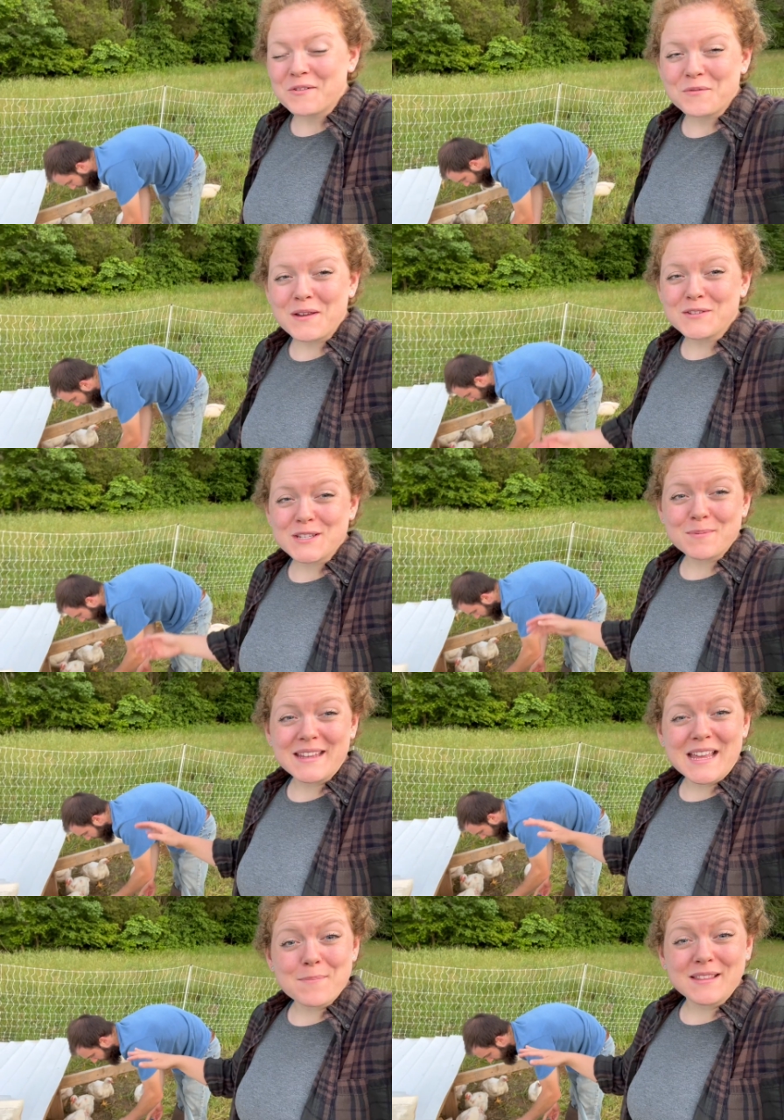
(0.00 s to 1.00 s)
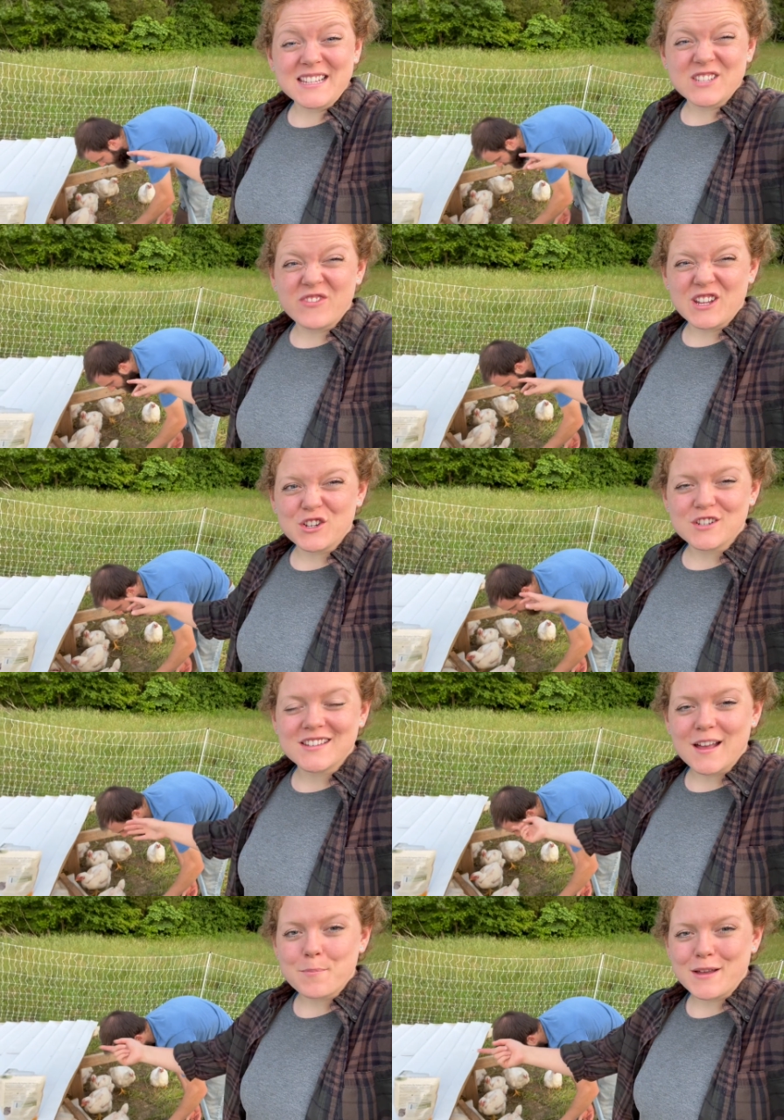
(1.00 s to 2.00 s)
We've just been keeping these feeders up